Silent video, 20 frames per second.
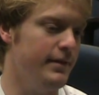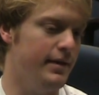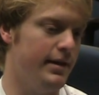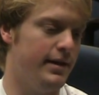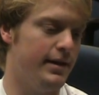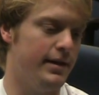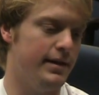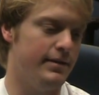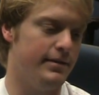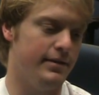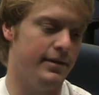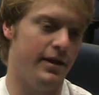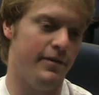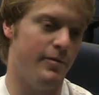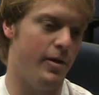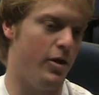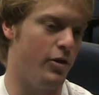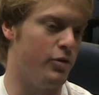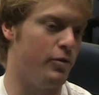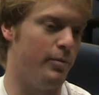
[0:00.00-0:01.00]
I love
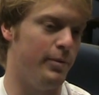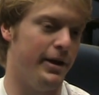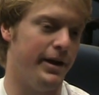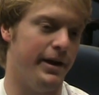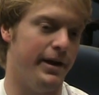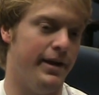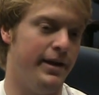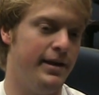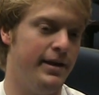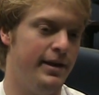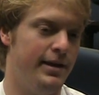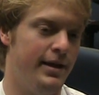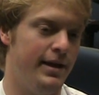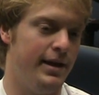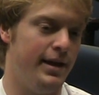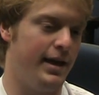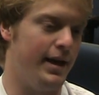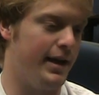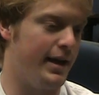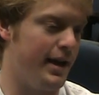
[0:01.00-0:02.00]
my Uncle Blair.
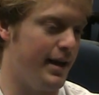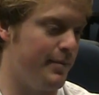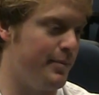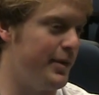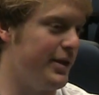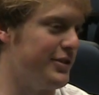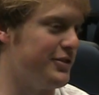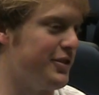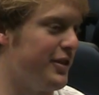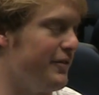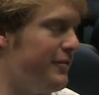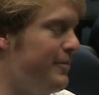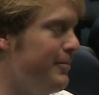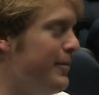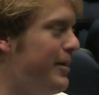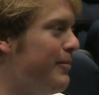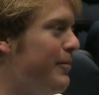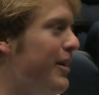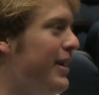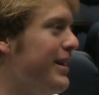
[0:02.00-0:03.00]
I got a picture of
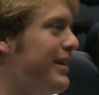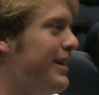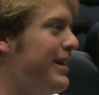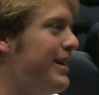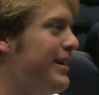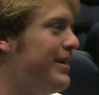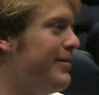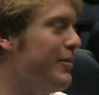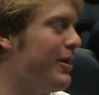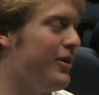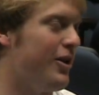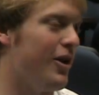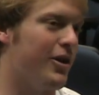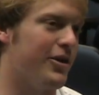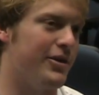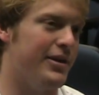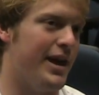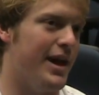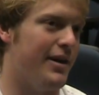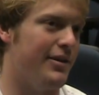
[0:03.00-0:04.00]
him in my
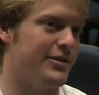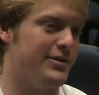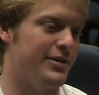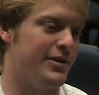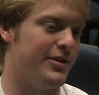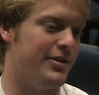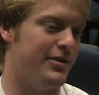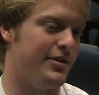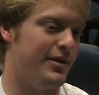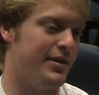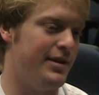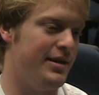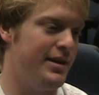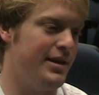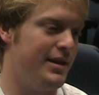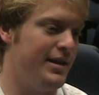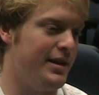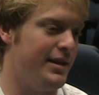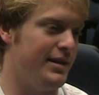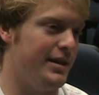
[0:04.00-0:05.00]
locker now. So
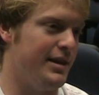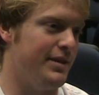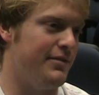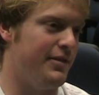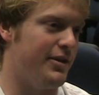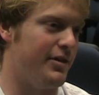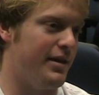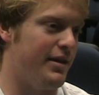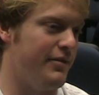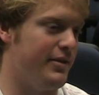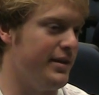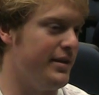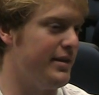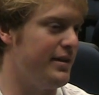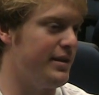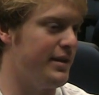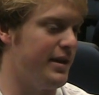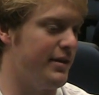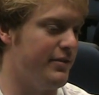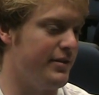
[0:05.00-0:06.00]
I leave there
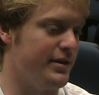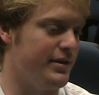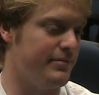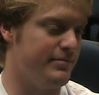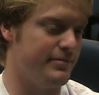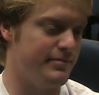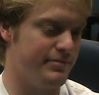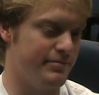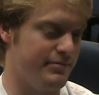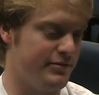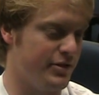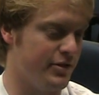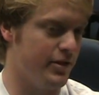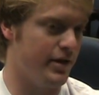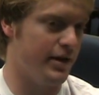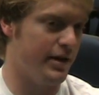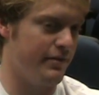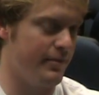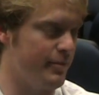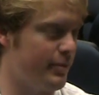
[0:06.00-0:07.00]
every
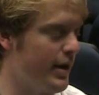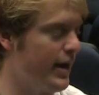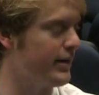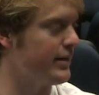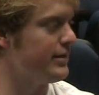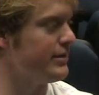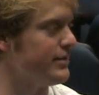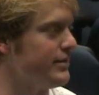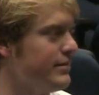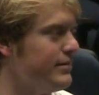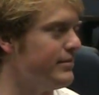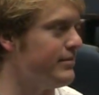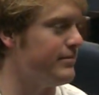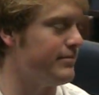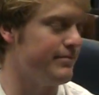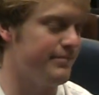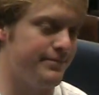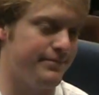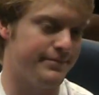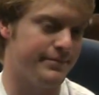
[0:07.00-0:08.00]
practice, and
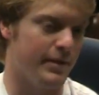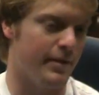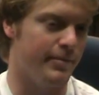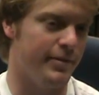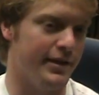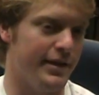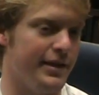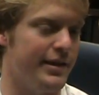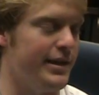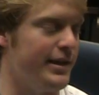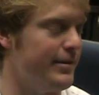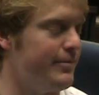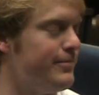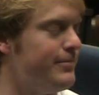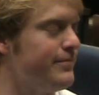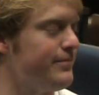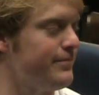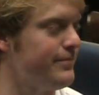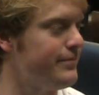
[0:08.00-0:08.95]
I'm thinking of him.